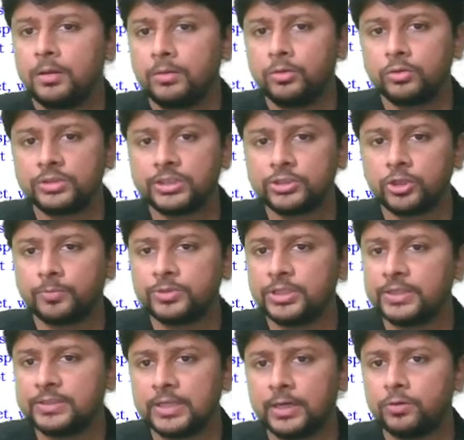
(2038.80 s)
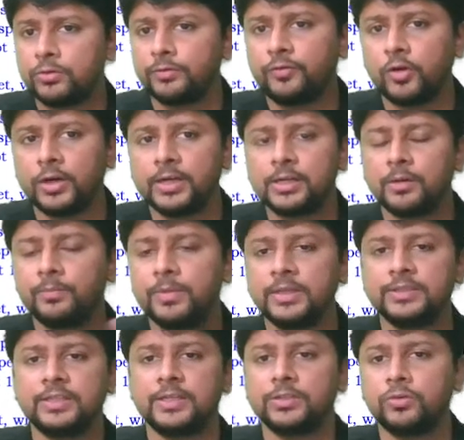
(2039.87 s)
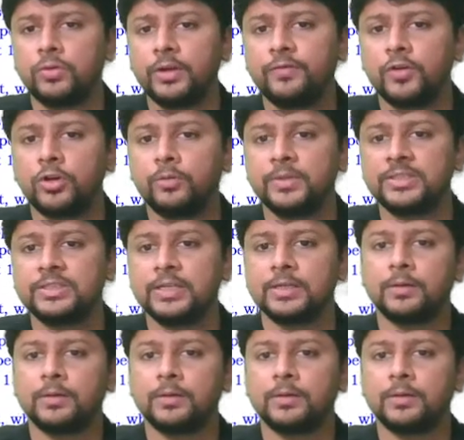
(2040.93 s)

No such option is allowed to foreign companies. It is only for domestic